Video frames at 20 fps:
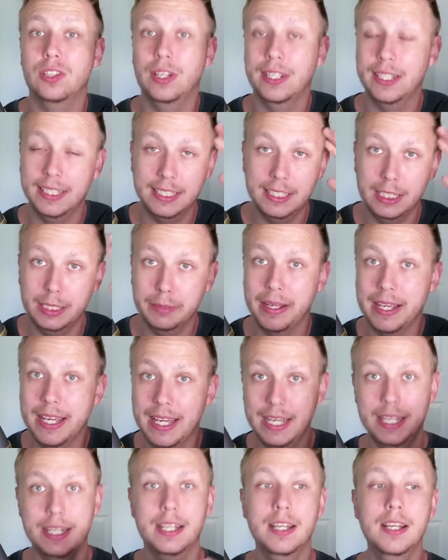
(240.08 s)
so I can clear my
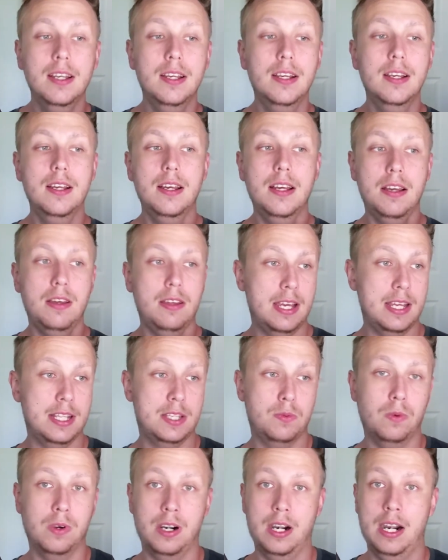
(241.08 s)
head. It's
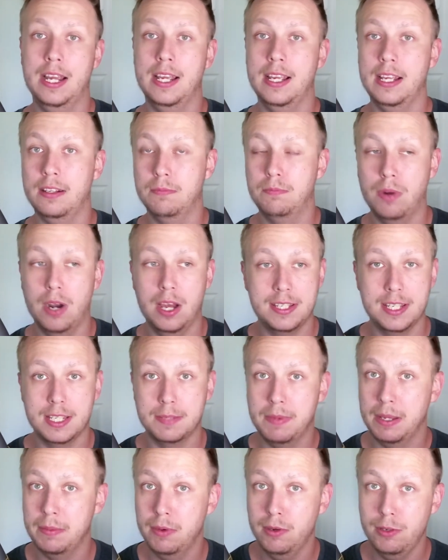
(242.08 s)
where I process
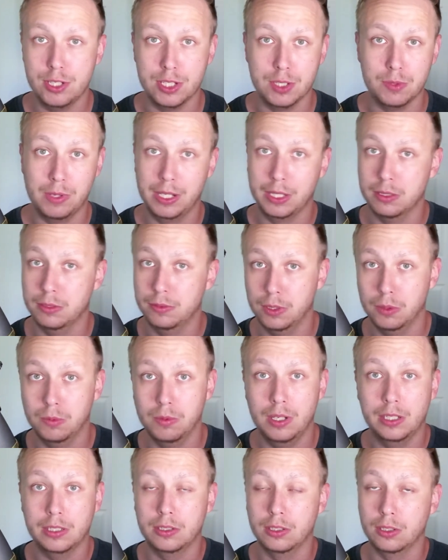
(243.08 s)
my emotions when I go for a
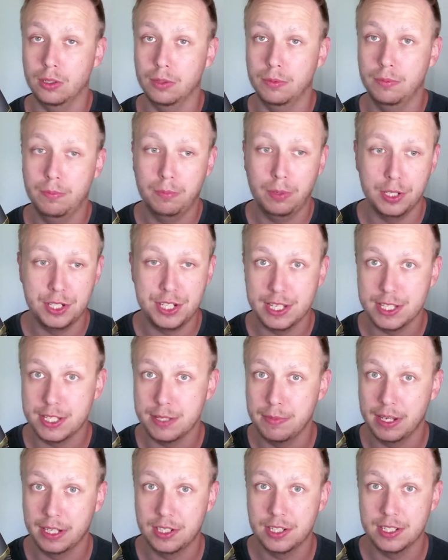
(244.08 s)
walk or go push out some
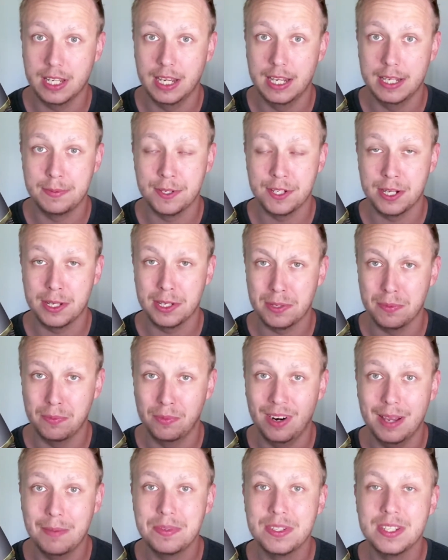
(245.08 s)
exercise, push out some
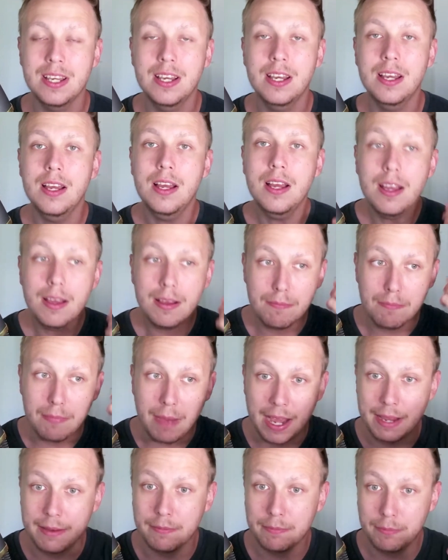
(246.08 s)
reps.
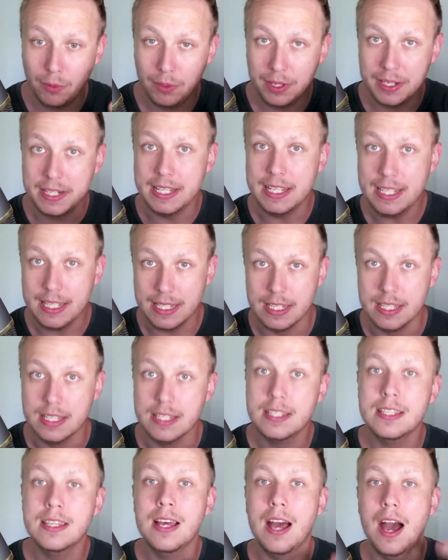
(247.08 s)
My point
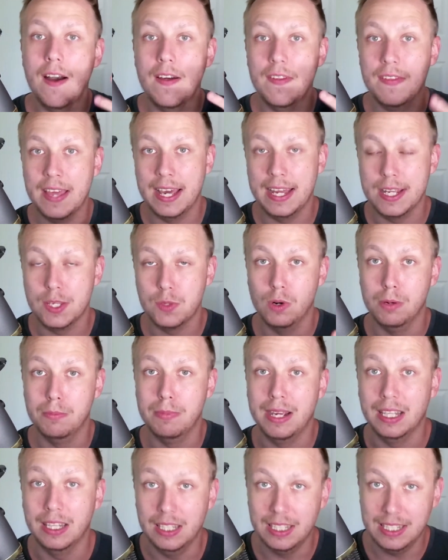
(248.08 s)
is that is where
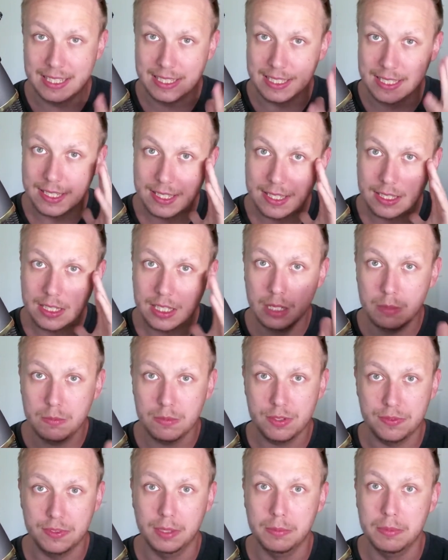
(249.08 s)
my lens comes
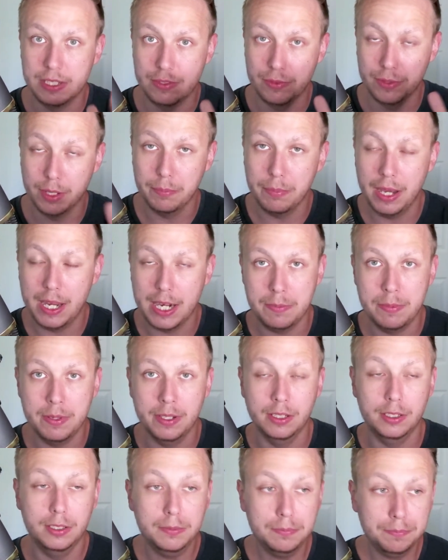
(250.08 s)
from, is from the body
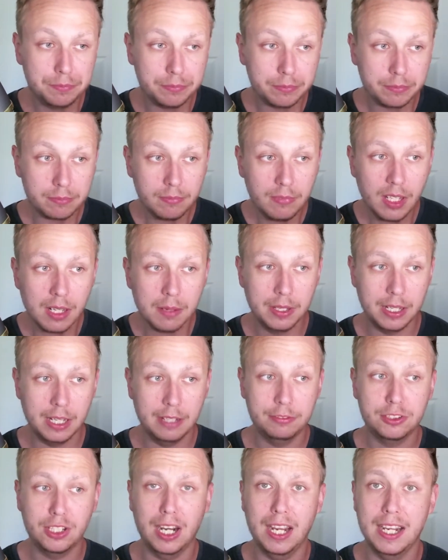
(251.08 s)
pillar. But I've
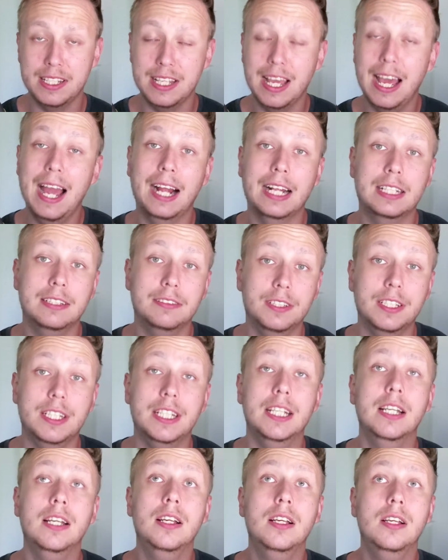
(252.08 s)
tried to
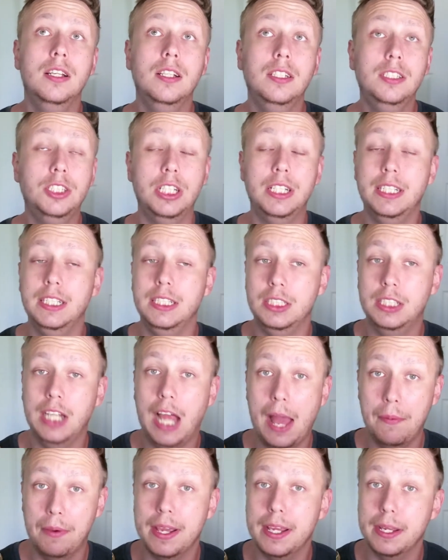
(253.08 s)
actively change
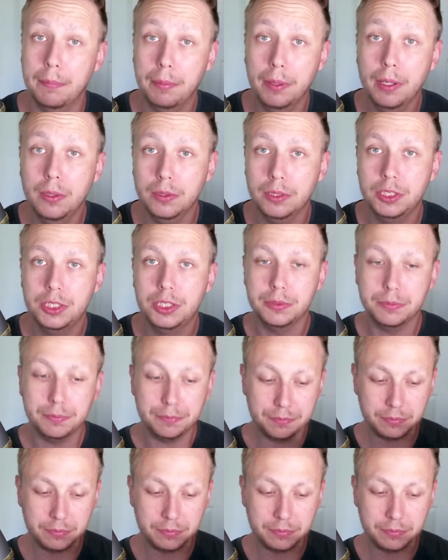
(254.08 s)
how I approach